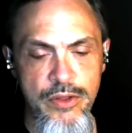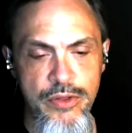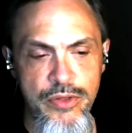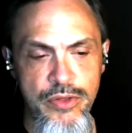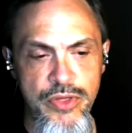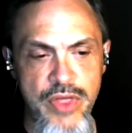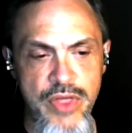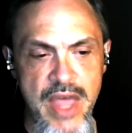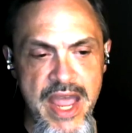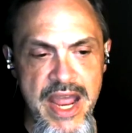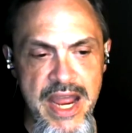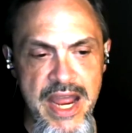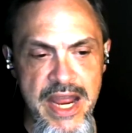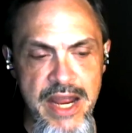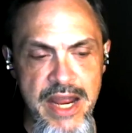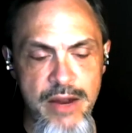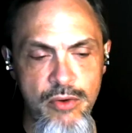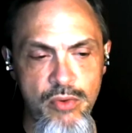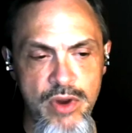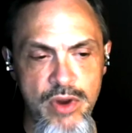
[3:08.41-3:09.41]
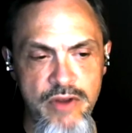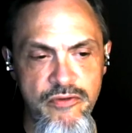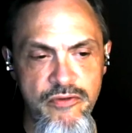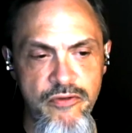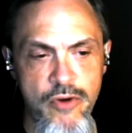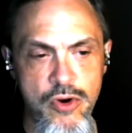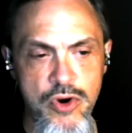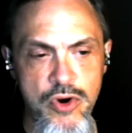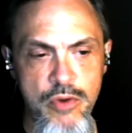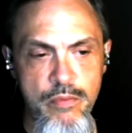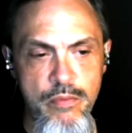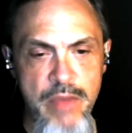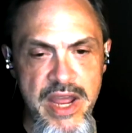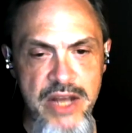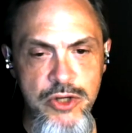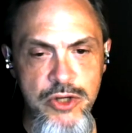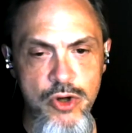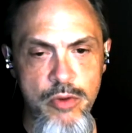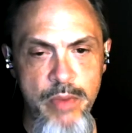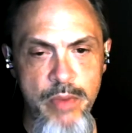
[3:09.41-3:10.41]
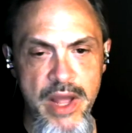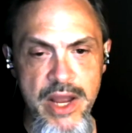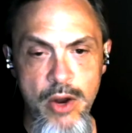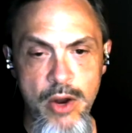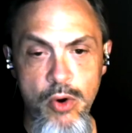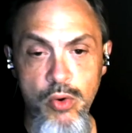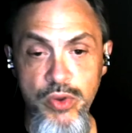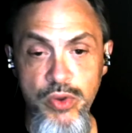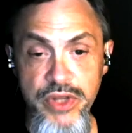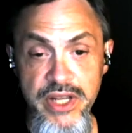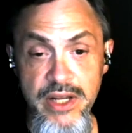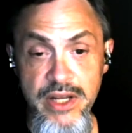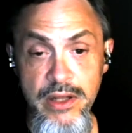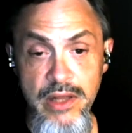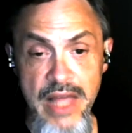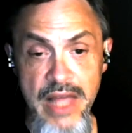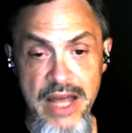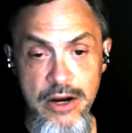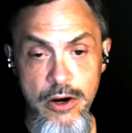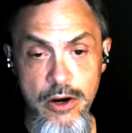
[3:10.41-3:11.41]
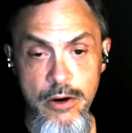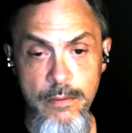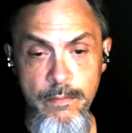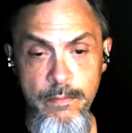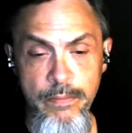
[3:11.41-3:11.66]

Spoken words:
they refer to major by only a letter.